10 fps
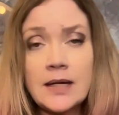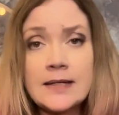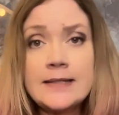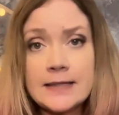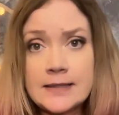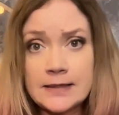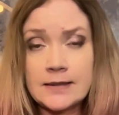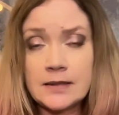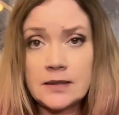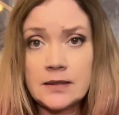
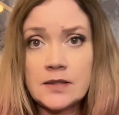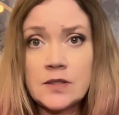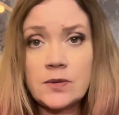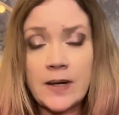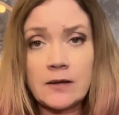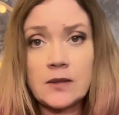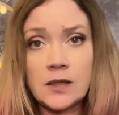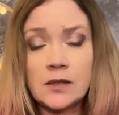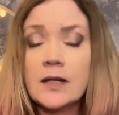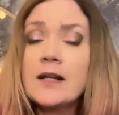addicted to
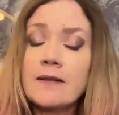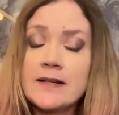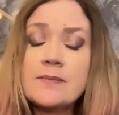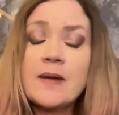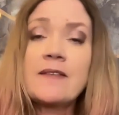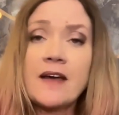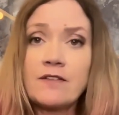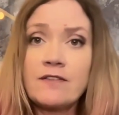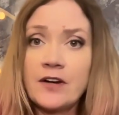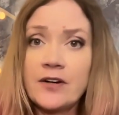alcohol. Let's make
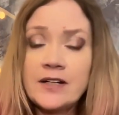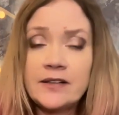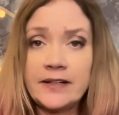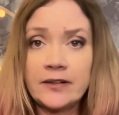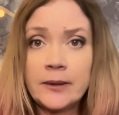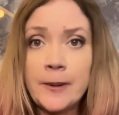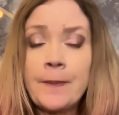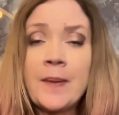that very clear.